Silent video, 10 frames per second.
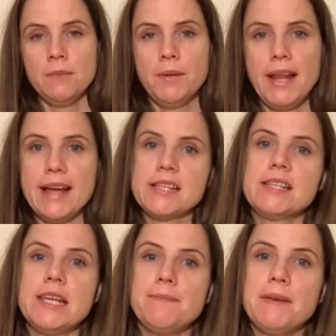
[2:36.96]
But as I
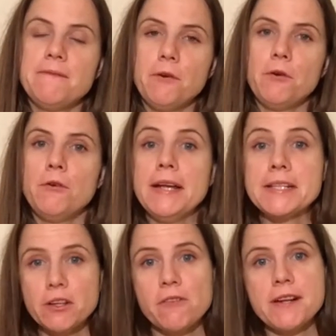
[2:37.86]
said before,
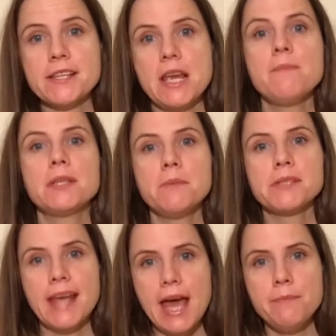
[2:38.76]
intolerance
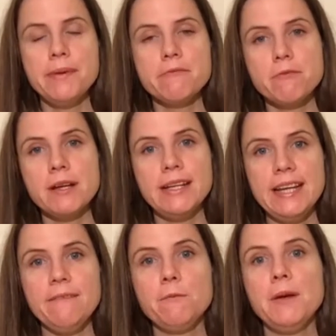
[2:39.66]
symptoms can be
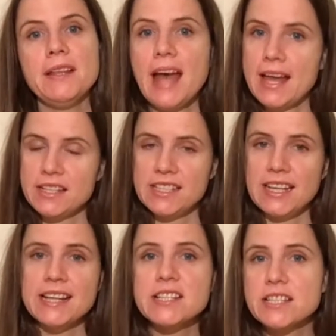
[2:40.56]
relieved with
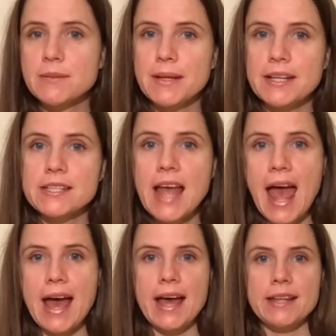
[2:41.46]
antihistamines,
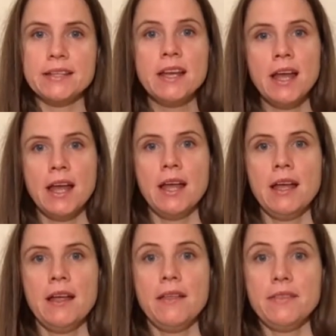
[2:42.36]
and
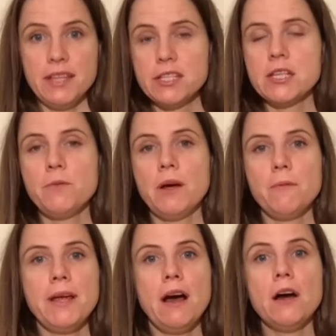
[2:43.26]
this is what
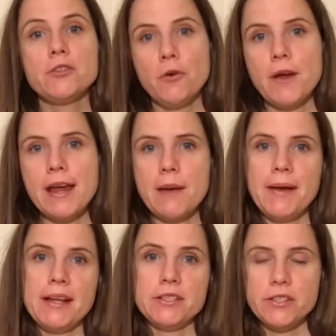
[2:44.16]
we are talking
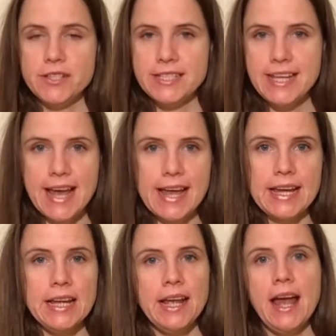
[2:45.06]
about today.